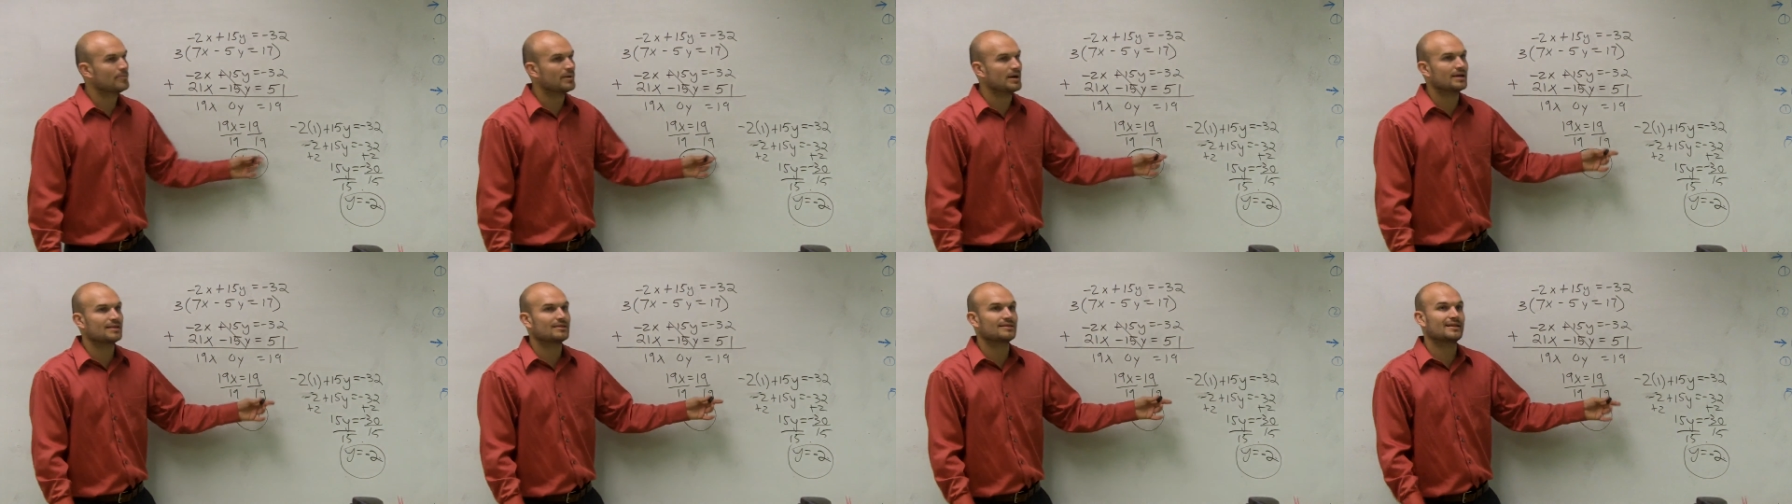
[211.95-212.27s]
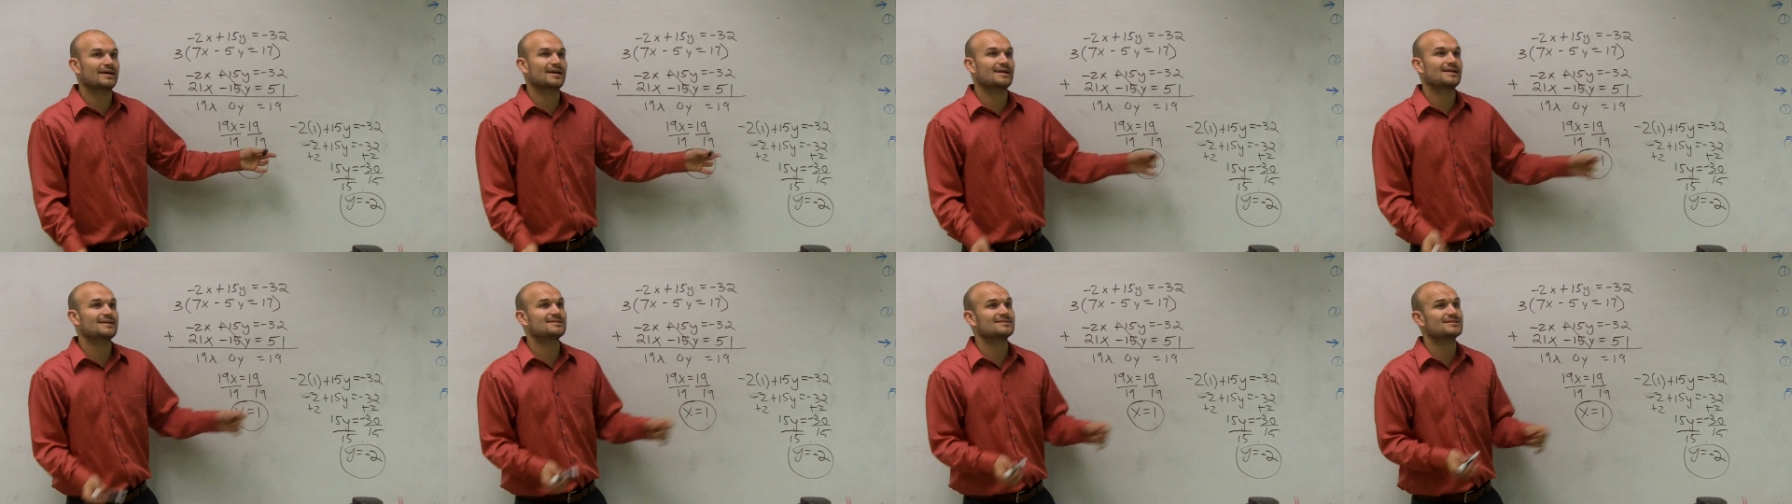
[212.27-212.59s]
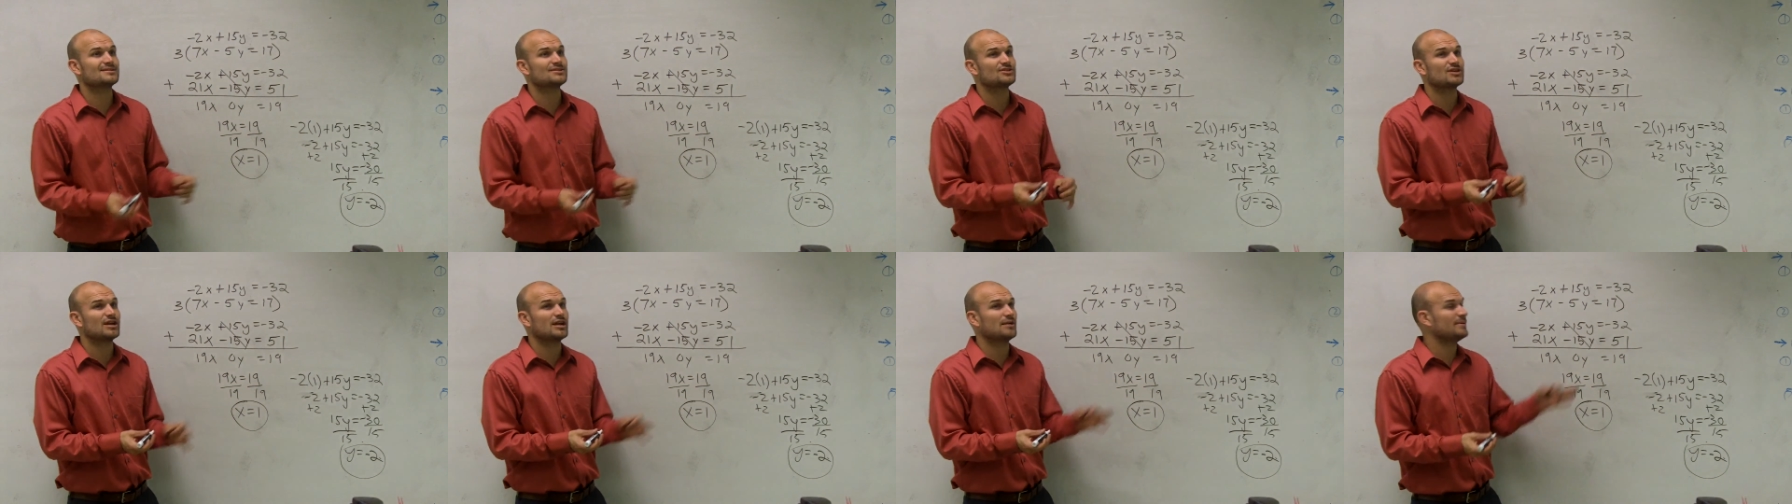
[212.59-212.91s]
But
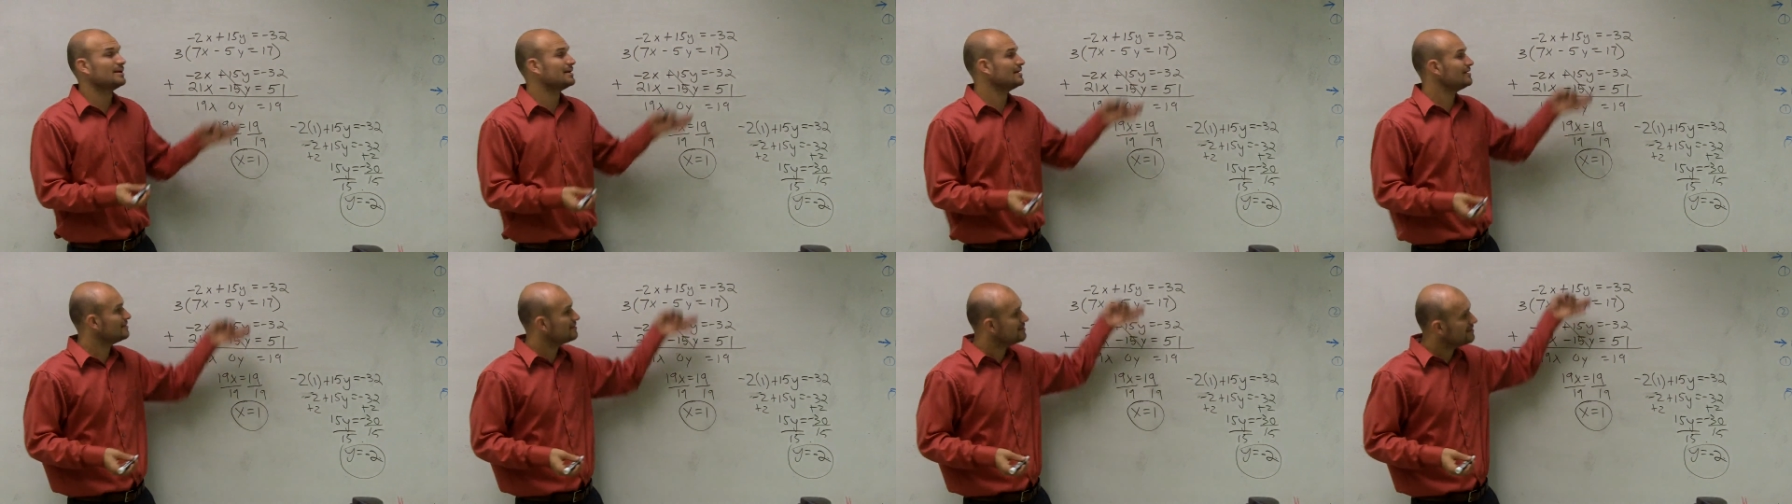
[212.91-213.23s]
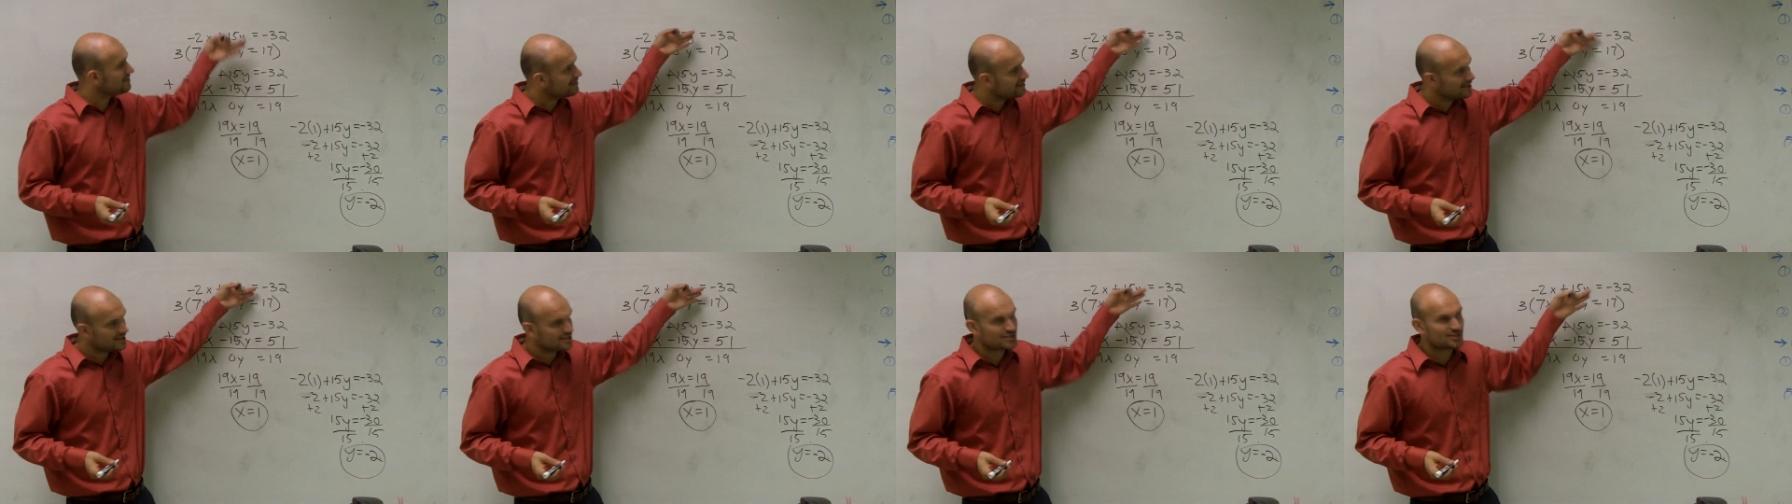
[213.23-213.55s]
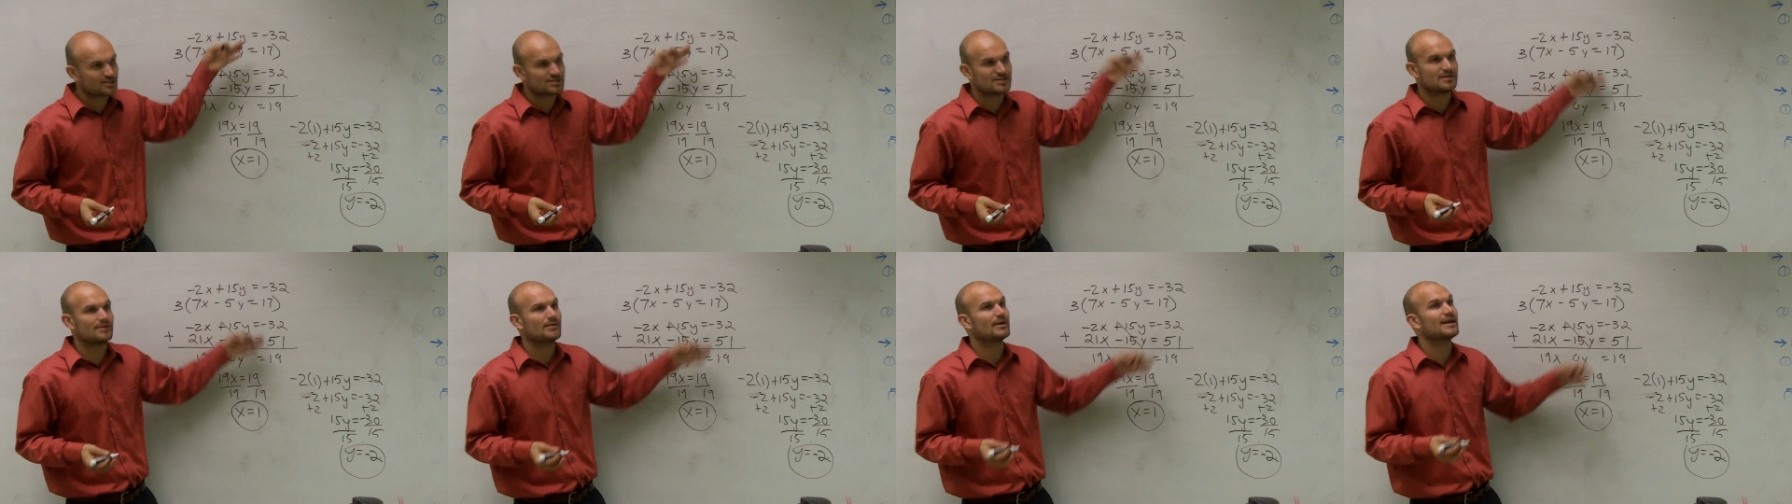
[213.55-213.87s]
ladies and gentlemen, it's
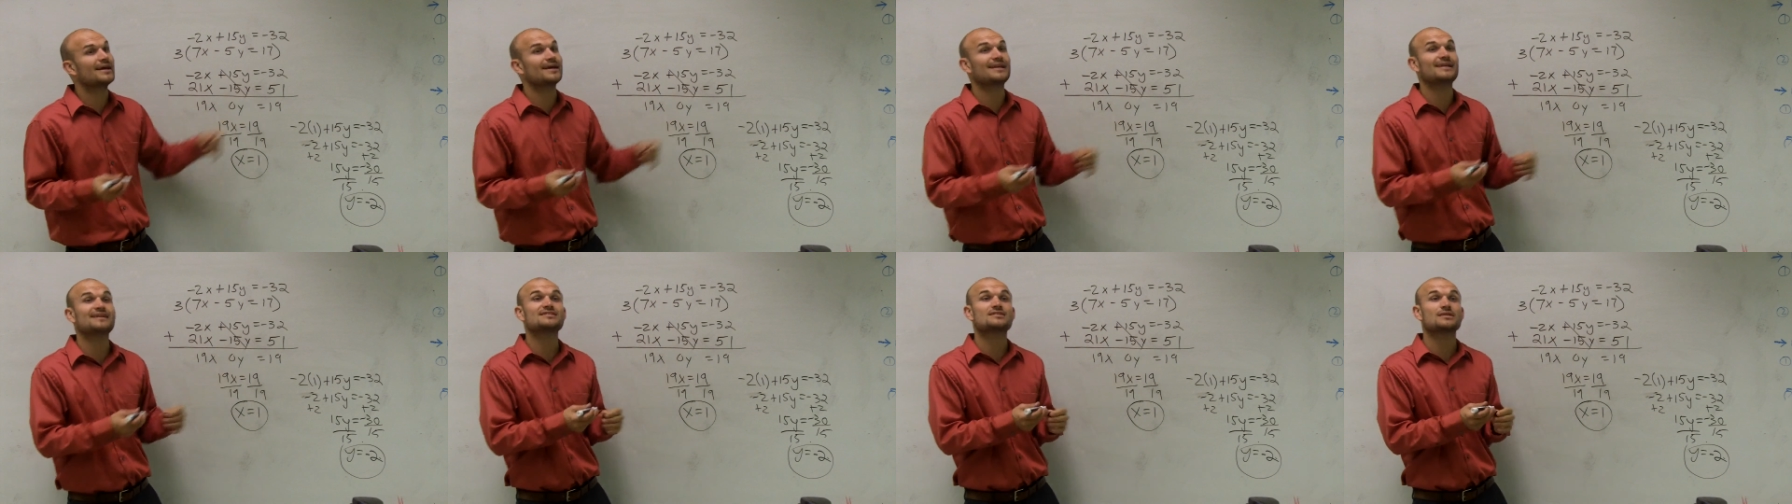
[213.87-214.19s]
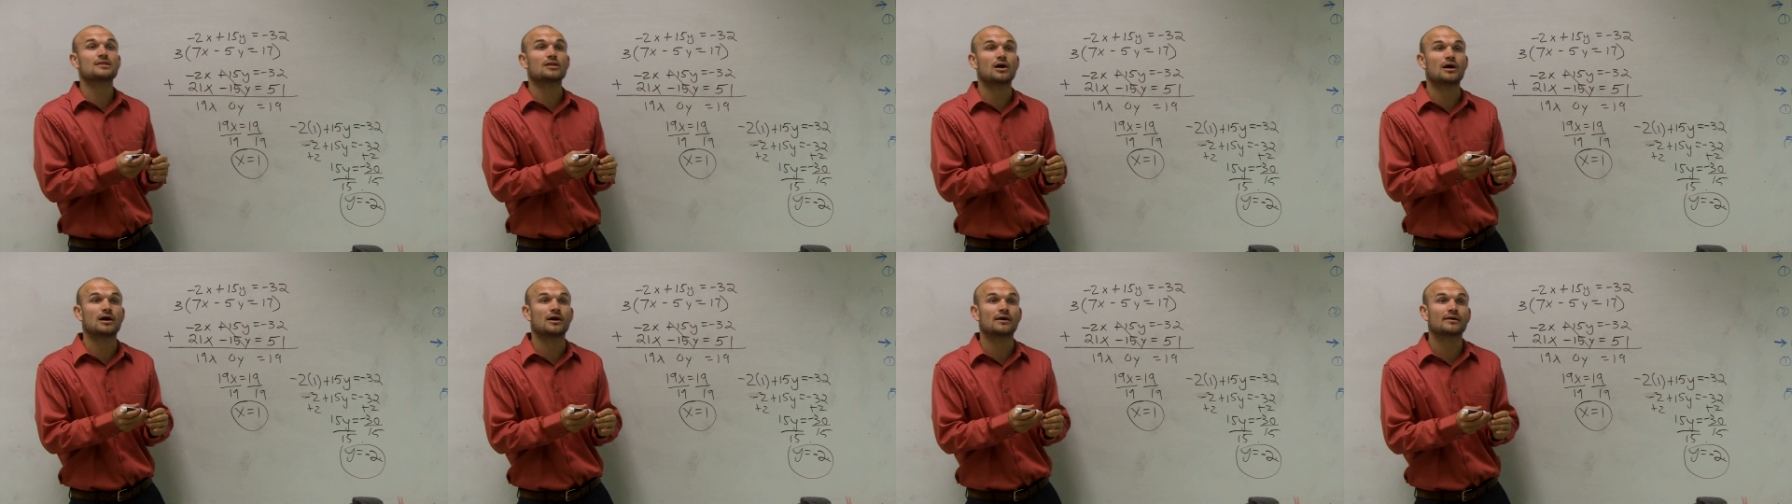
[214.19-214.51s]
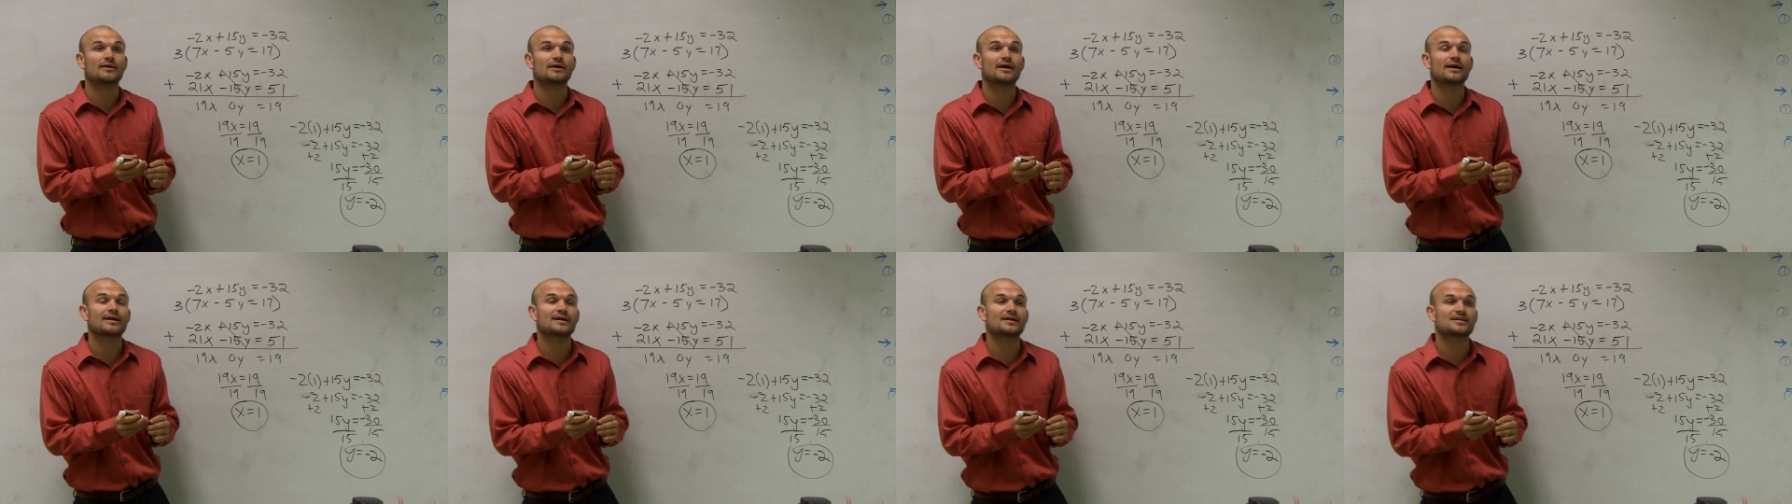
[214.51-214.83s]
just, it is long.
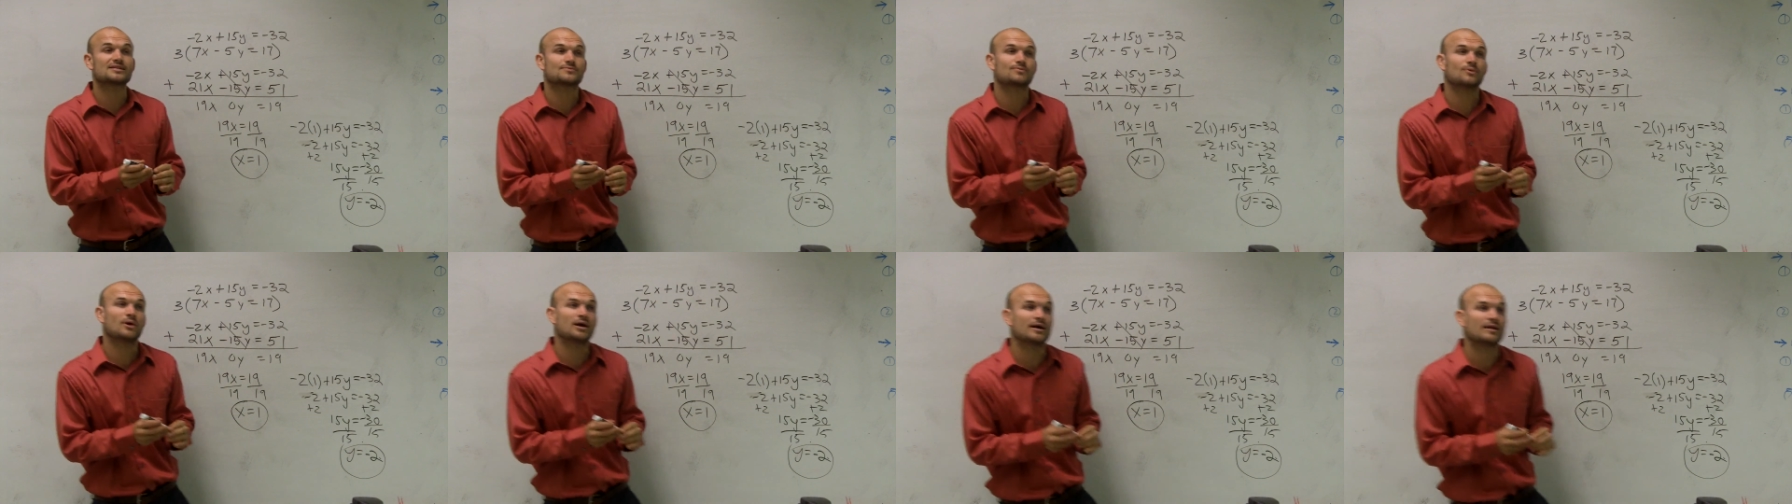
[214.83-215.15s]
And guess